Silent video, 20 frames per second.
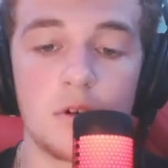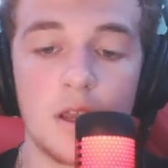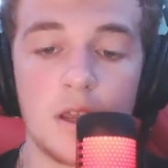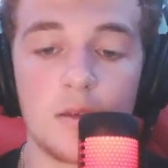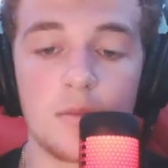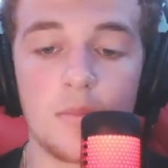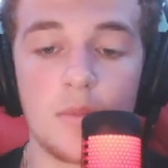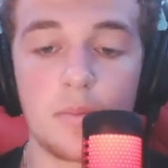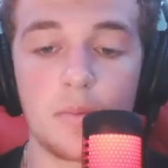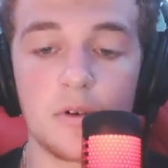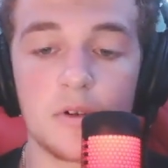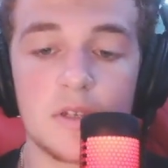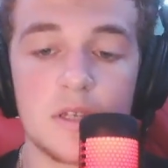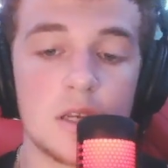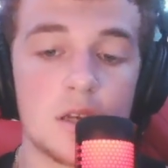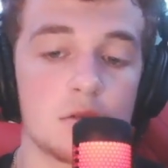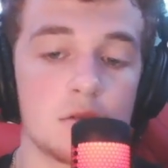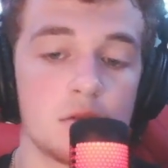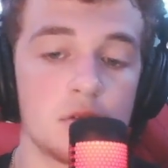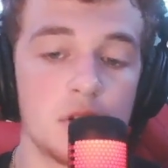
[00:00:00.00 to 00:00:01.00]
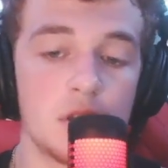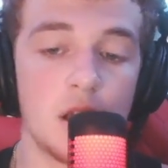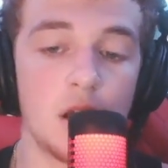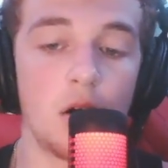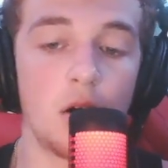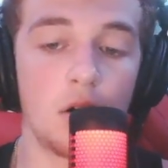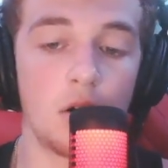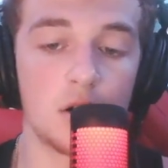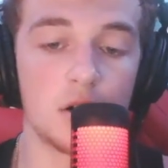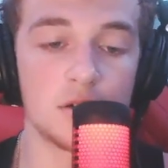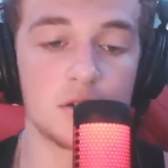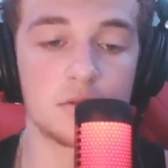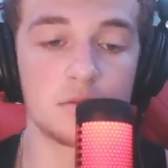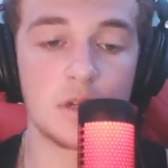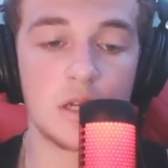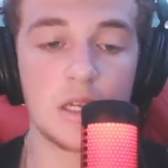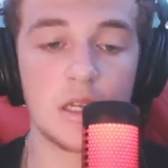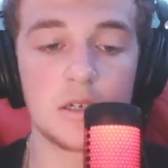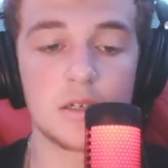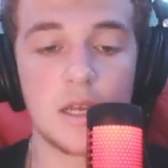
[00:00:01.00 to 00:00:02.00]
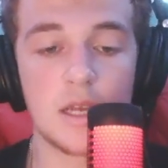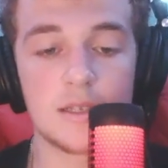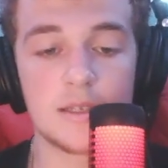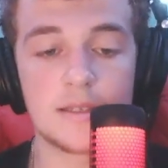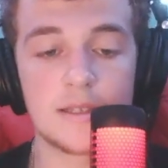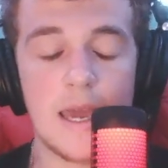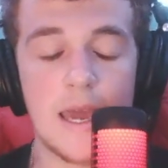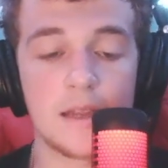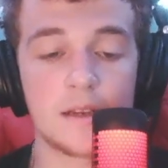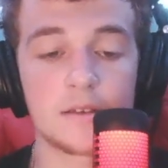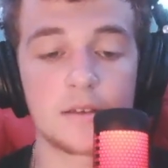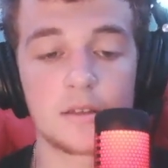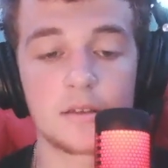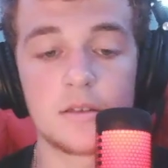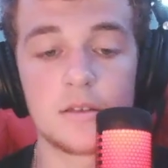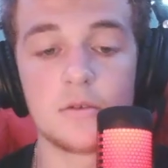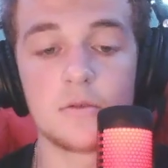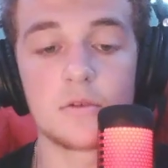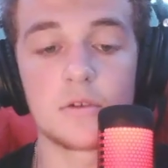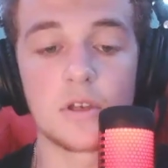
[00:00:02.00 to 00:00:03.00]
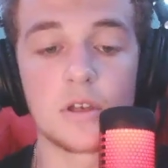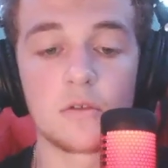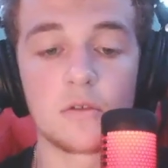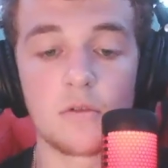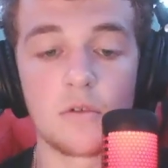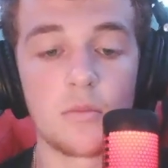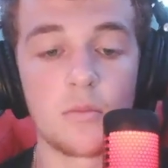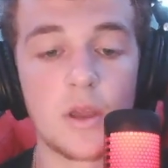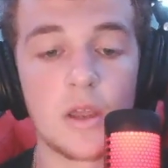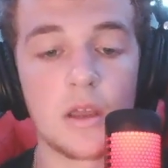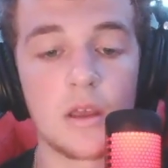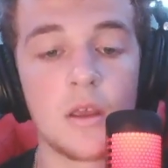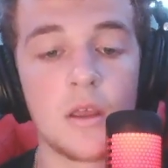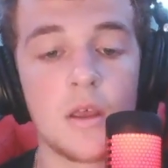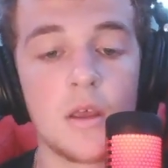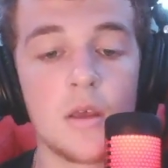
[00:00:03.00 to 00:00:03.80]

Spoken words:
it can be particularly hard to recognize tactics used in grooming.